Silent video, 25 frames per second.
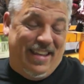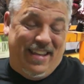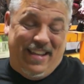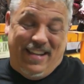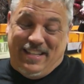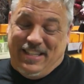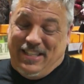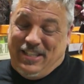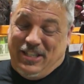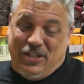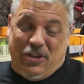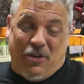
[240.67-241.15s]

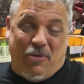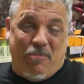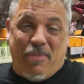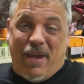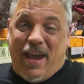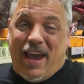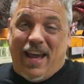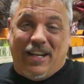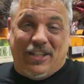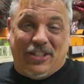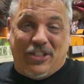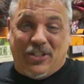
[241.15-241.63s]
It's so
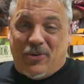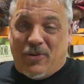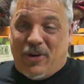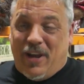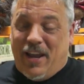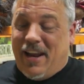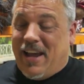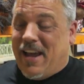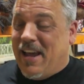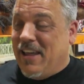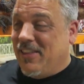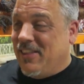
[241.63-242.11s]
bad it's
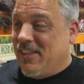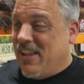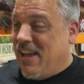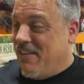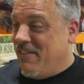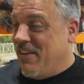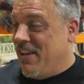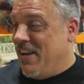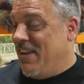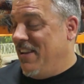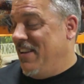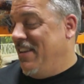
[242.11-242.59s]
great. I
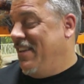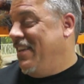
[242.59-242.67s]
love it.